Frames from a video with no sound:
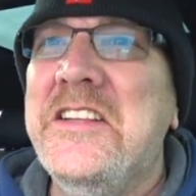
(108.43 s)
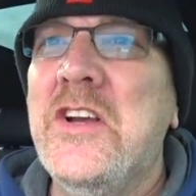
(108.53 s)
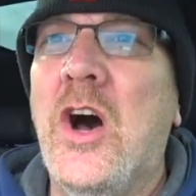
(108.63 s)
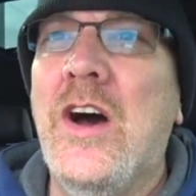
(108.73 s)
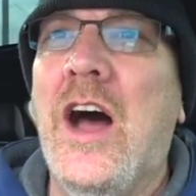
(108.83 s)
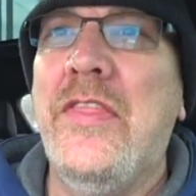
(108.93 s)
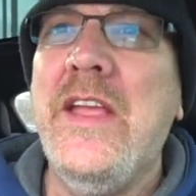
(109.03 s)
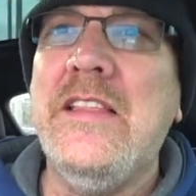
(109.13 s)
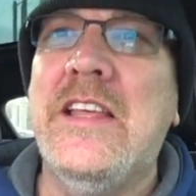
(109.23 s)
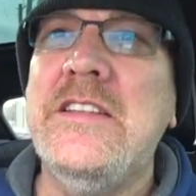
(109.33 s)
So I
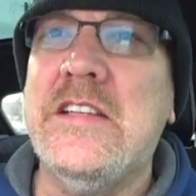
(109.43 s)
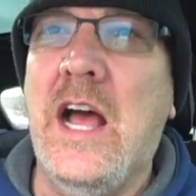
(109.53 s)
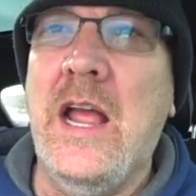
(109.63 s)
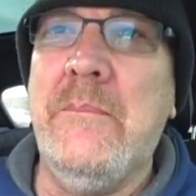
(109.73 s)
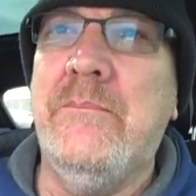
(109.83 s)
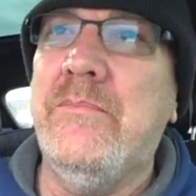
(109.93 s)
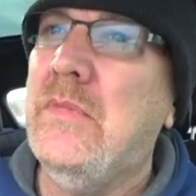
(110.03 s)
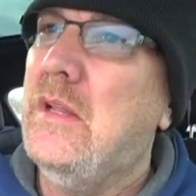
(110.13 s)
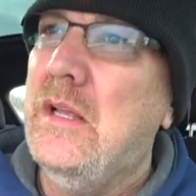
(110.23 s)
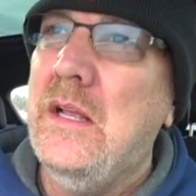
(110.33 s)
think this
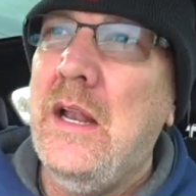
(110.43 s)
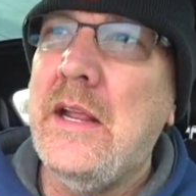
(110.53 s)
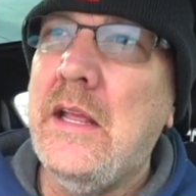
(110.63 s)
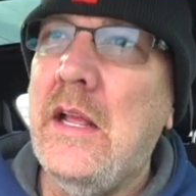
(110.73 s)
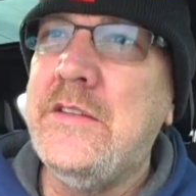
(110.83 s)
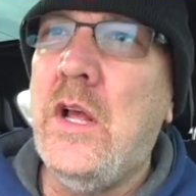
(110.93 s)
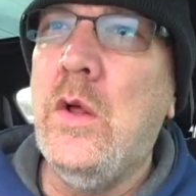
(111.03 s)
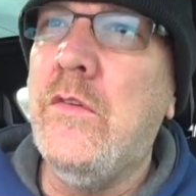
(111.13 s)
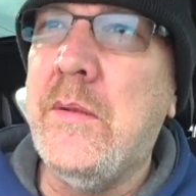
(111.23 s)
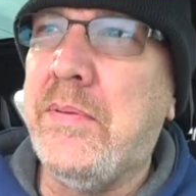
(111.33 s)
time, like, it's all
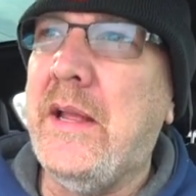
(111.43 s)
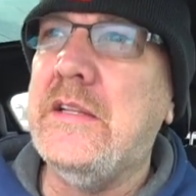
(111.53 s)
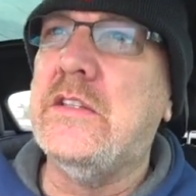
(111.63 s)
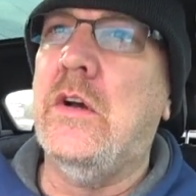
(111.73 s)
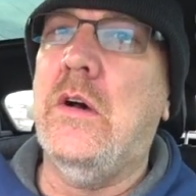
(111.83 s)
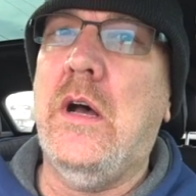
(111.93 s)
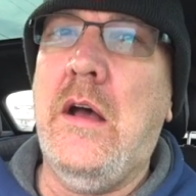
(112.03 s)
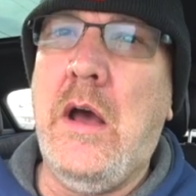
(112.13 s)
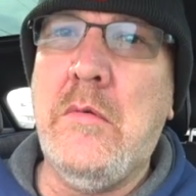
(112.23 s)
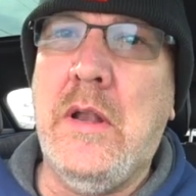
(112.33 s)
over the place. So
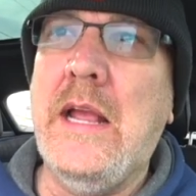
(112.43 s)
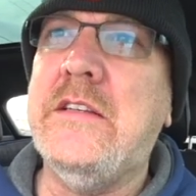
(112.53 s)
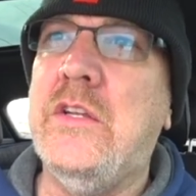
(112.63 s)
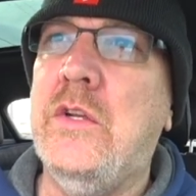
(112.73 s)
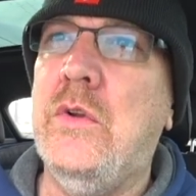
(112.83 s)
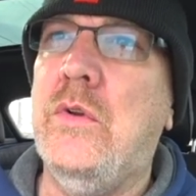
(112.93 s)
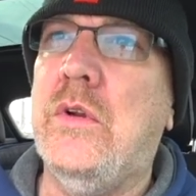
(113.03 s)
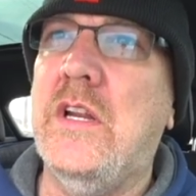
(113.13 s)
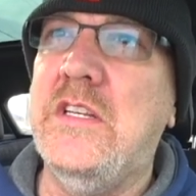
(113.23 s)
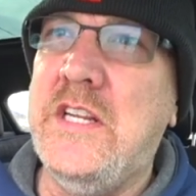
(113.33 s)
I would like to
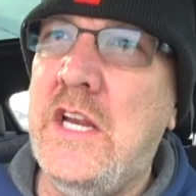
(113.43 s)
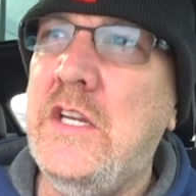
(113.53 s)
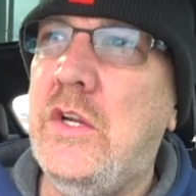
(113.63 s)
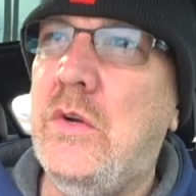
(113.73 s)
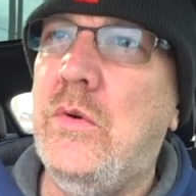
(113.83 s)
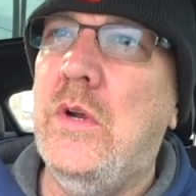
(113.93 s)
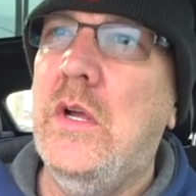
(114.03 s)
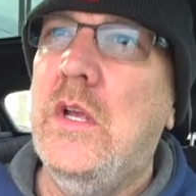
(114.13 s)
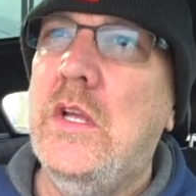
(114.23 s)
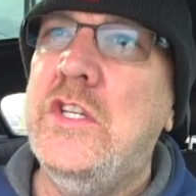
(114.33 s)
continue
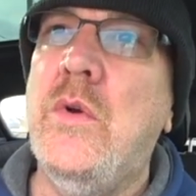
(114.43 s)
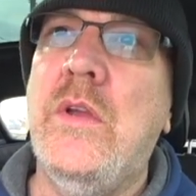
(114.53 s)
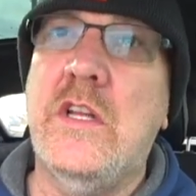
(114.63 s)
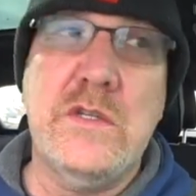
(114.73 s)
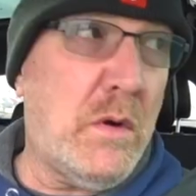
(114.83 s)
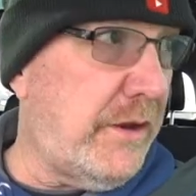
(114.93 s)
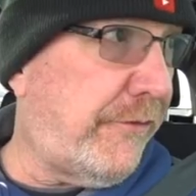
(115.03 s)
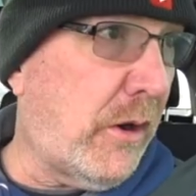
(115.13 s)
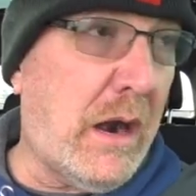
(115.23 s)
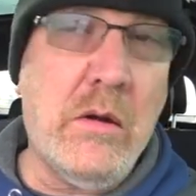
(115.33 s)
doing the
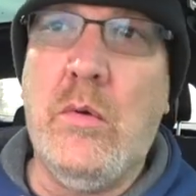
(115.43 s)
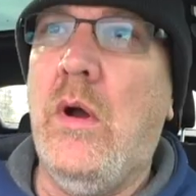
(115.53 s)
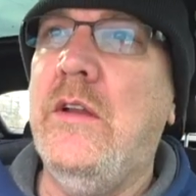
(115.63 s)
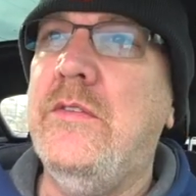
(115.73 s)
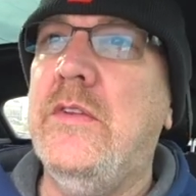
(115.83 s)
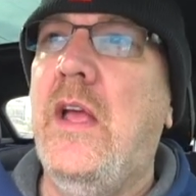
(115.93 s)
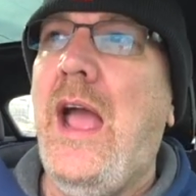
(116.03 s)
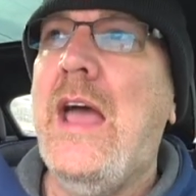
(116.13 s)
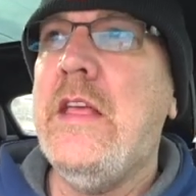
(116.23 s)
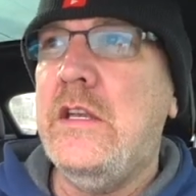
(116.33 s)
24-hour ones
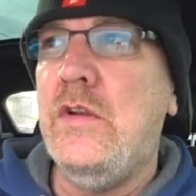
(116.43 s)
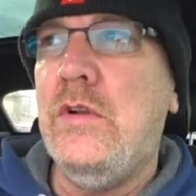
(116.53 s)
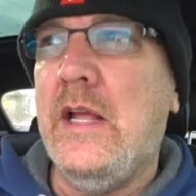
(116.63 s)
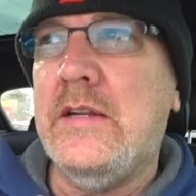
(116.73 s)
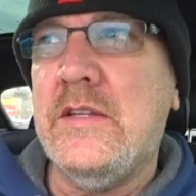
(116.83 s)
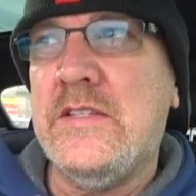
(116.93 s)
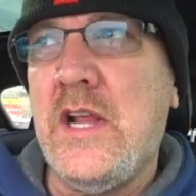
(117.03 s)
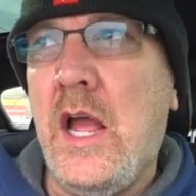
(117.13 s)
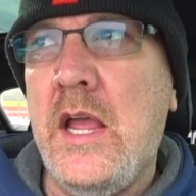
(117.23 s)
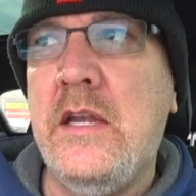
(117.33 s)
and then do, like, the
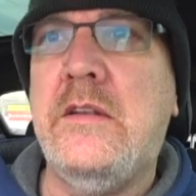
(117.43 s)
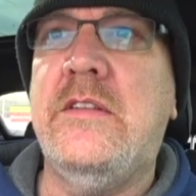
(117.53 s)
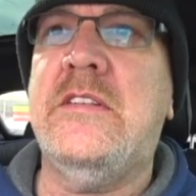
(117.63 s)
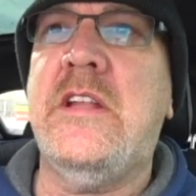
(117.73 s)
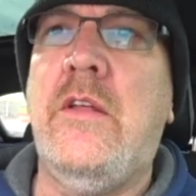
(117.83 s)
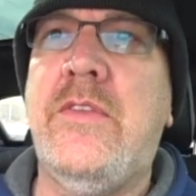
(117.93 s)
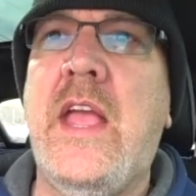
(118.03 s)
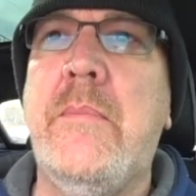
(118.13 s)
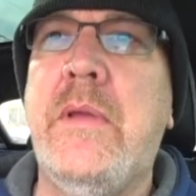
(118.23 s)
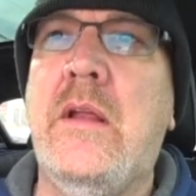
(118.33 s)
side stealth
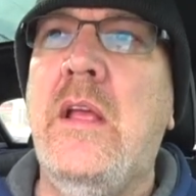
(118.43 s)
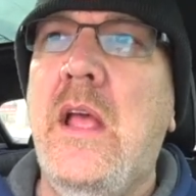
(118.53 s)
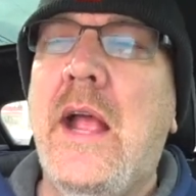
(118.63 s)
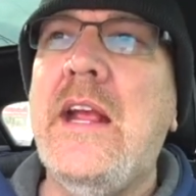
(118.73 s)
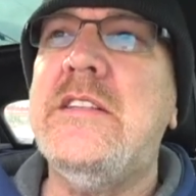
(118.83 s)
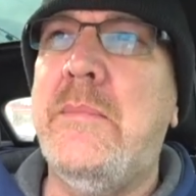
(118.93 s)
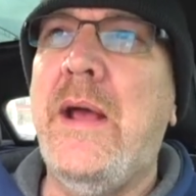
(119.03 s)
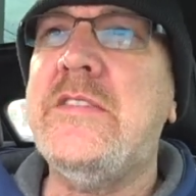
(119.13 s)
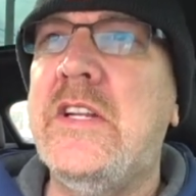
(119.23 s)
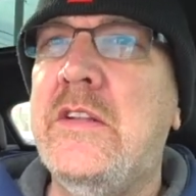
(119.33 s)
camping. I guess the
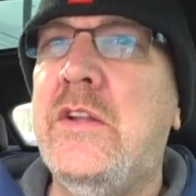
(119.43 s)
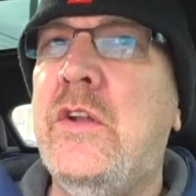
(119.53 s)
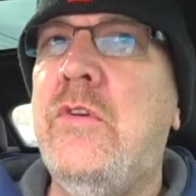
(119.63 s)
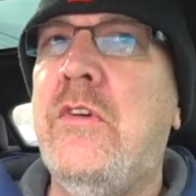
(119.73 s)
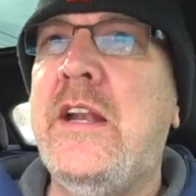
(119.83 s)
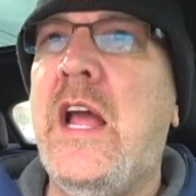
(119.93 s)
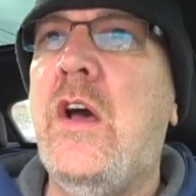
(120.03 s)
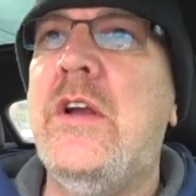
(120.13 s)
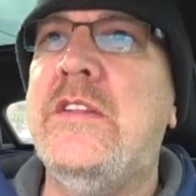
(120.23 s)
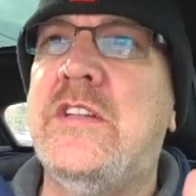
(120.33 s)
best thing to do right
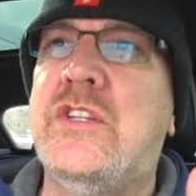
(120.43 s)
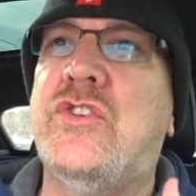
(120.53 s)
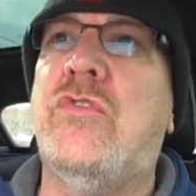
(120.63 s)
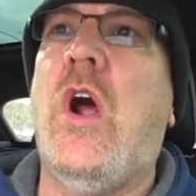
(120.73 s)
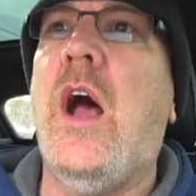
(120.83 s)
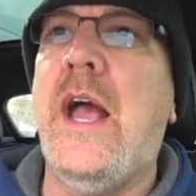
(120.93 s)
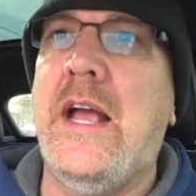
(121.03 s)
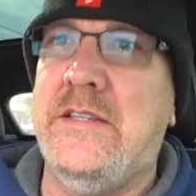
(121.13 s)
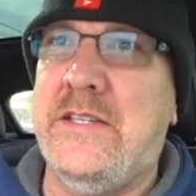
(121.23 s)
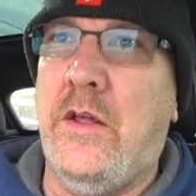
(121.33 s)
now is to try
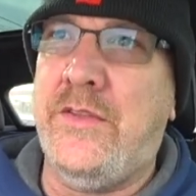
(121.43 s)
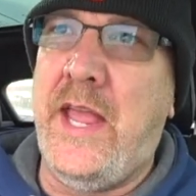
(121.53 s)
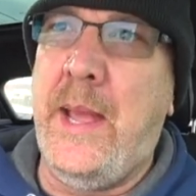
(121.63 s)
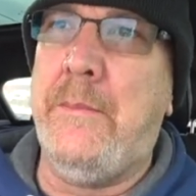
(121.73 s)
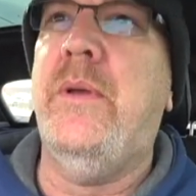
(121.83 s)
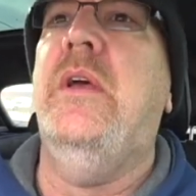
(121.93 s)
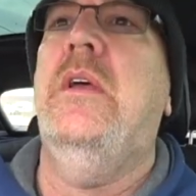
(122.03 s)
a stealth camp.